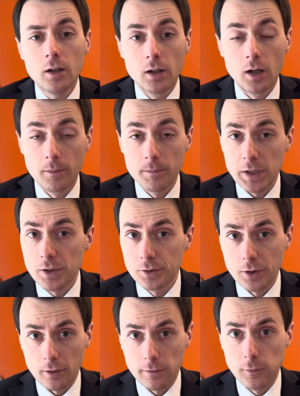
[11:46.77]
either
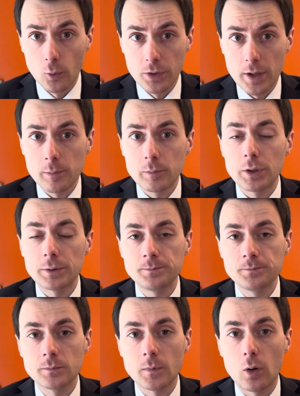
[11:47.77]
their phone
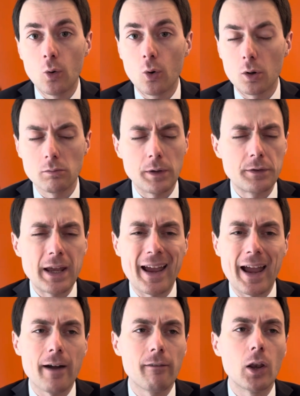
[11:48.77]
number, or if they
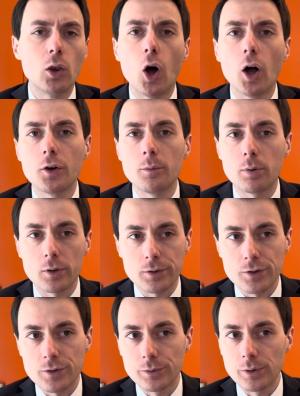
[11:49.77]
have another
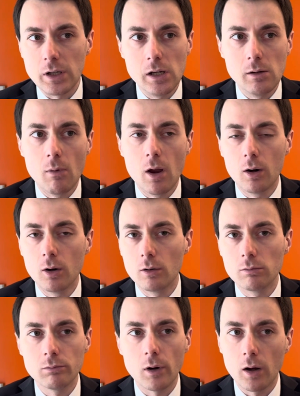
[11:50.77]
personal
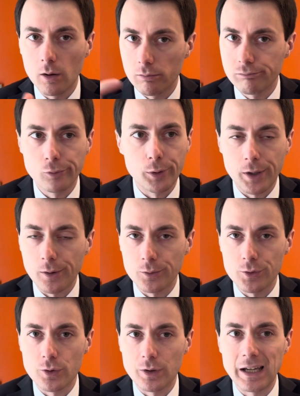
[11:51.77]
email, we can
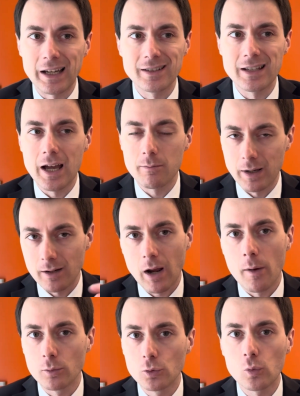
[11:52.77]
also get that. But I
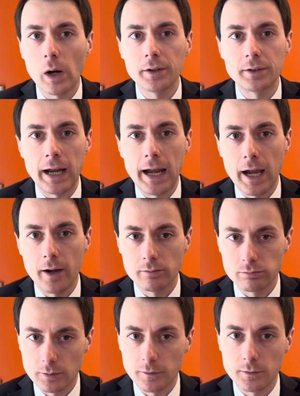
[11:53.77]
would rather have
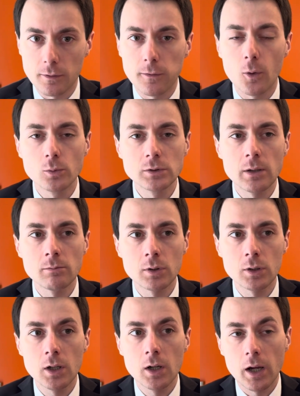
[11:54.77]
the phone
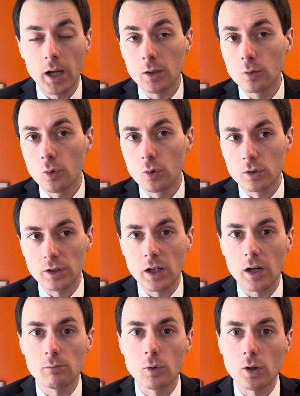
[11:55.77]
number or get
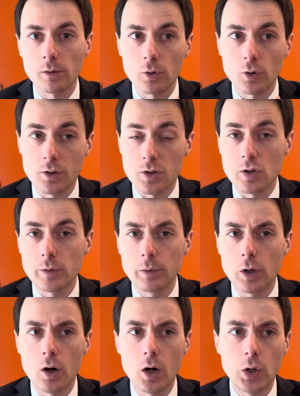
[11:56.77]
them on a Zoom
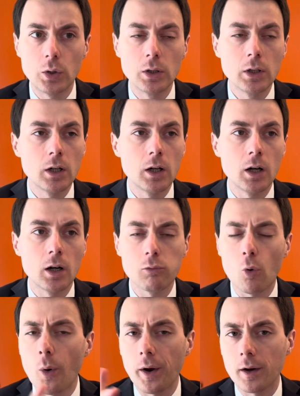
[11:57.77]
call,
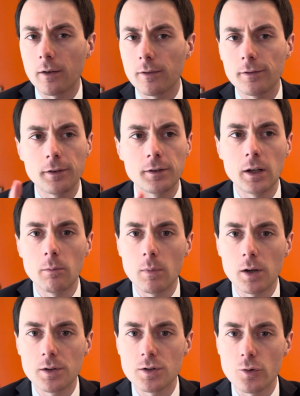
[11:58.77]
quick
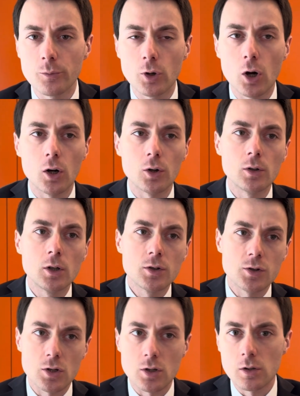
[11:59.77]
15-minute Zoom call,
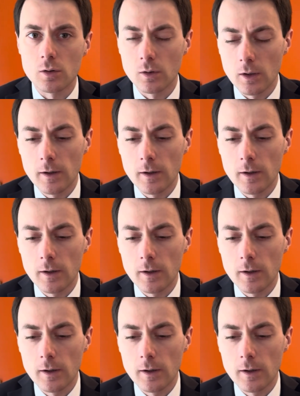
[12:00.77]
just to